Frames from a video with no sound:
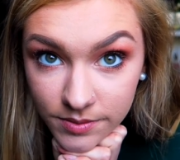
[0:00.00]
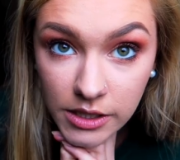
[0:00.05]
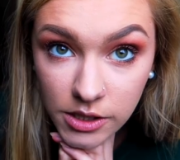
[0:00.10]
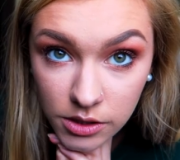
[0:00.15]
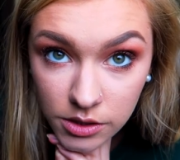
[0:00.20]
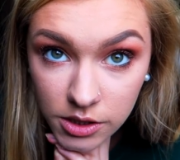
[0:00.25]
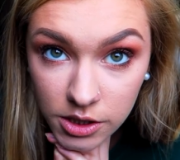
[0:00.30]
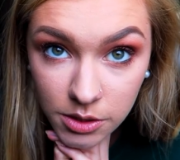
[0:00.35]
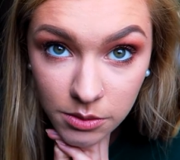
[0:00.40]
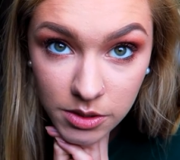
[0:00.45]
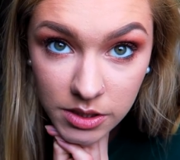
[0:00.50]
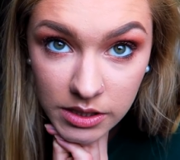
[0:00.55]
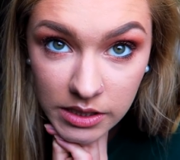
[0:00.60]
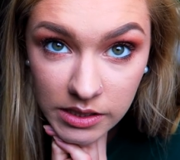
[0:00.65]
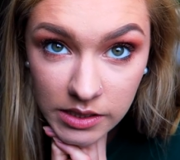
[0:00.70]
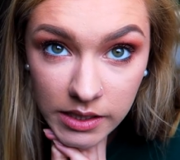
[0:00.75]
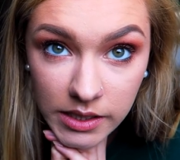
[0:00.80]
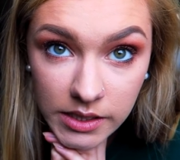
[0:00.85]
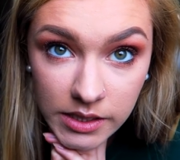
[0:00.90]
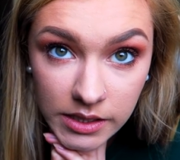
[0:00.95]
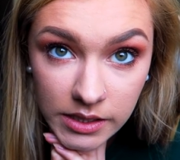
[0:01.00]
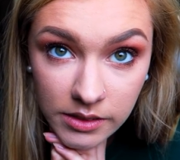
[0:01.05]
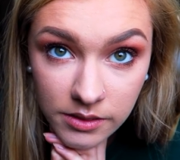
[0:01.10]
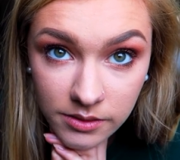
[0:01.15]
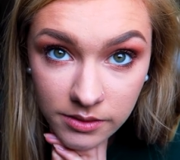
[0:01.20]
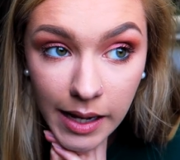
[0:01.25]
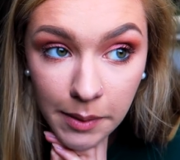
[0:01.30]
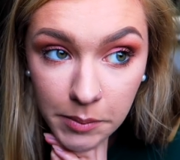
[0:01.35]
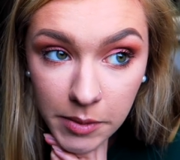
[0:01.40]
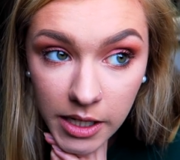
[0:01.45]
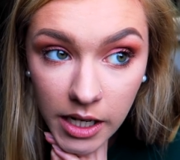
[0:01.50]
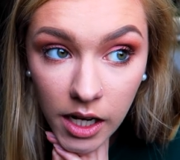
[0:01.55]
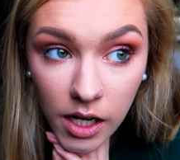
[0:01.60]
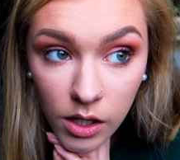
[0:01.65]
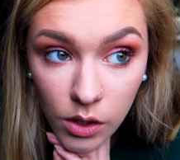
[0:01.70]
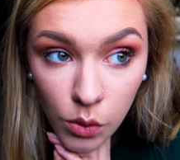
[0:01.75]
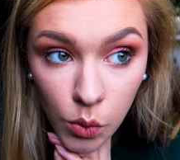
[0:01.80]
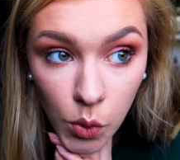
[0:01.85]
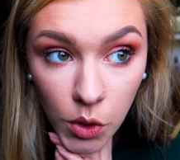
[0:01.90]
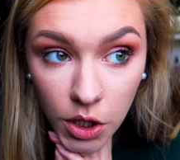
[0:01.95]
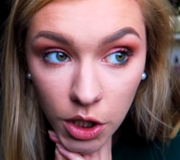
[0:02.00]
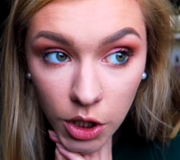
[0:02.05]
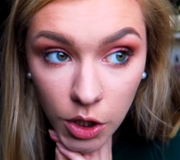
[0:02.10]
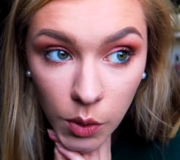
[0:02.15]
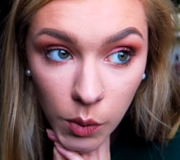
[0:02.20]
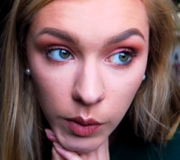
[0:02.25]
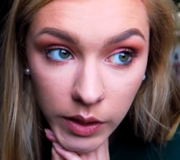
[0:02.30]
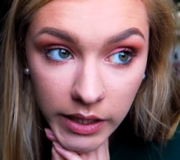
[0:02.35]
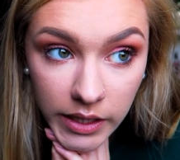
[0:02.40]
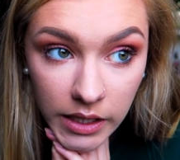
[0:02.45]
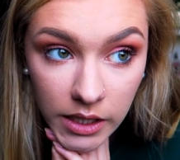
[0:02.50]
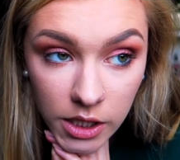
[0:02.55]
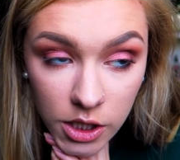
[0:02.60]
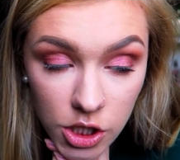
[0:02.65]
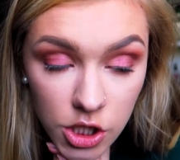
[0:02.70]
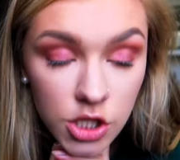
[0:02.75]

I told you it wasn't exciting. I'm now going